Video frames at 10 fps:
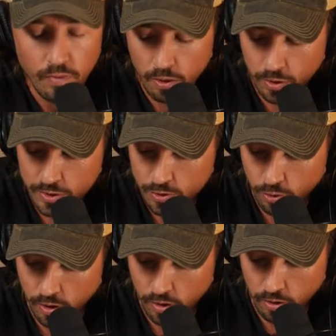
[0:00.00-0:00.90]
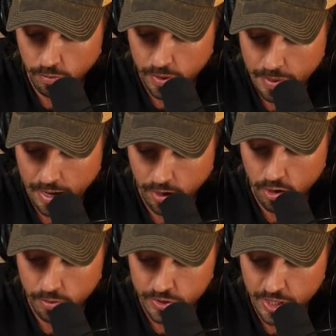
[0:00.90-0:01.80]
I want to talk a little bit about
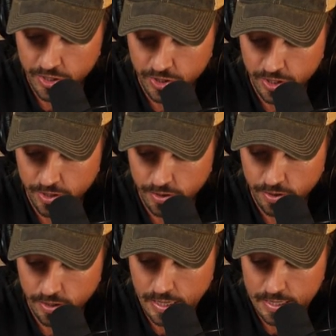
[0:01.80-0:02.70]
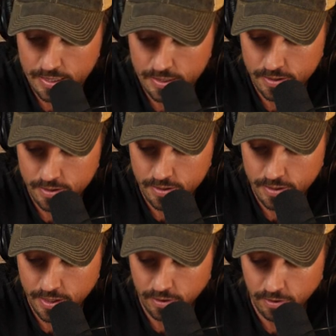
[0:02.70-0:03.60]
co ingestion uh,
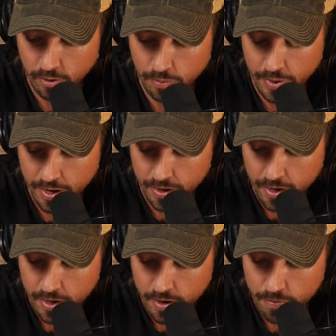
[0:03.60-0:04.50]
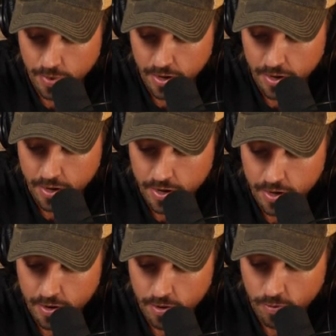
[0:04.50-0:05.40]
in a little bit. But
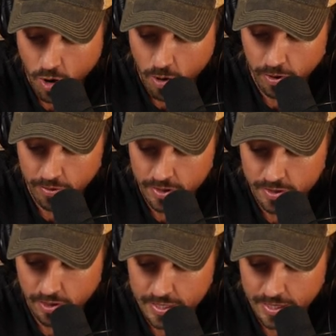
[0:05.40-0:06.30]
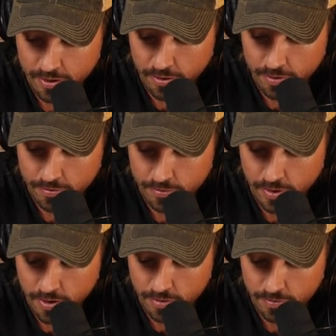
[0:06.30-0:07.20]
while we're on this idea of,
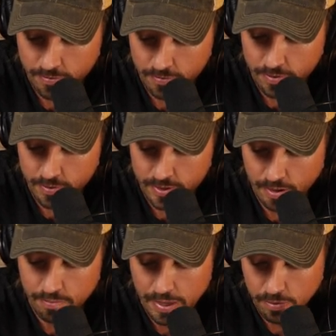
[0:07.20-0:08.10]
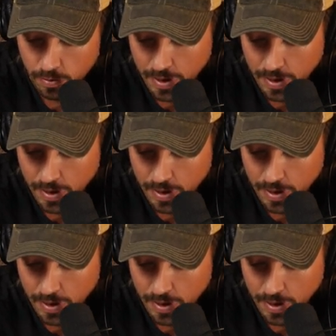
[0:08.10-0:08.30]
of some people